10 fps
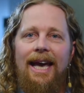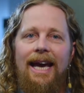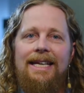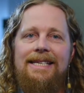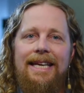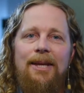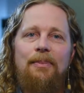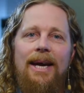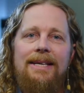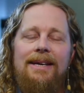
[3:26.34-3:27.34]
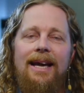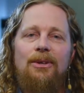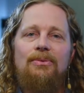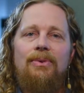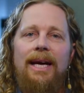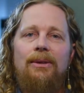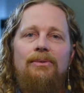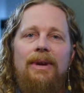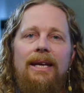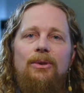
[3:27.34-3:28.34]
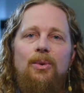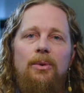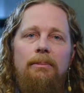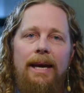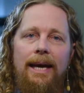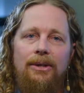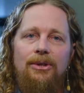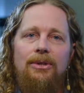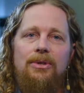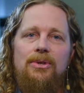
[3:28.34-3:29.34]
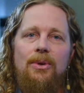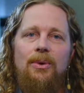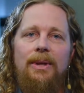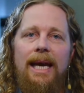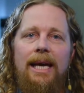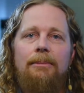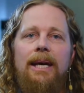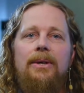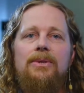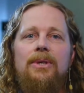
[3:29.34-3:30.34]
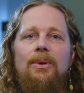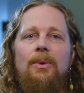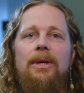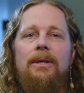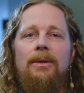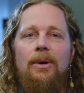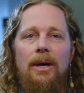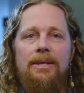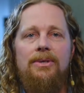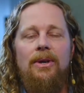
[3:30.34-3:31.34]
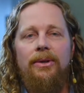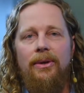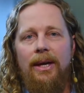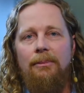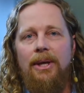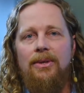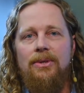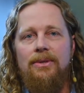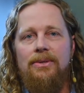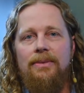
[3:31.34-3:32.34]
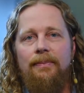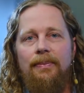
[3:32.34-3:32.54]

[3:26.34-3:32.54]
and a skinning pass on the final Vanduul mesh so the animators can work across on their animations.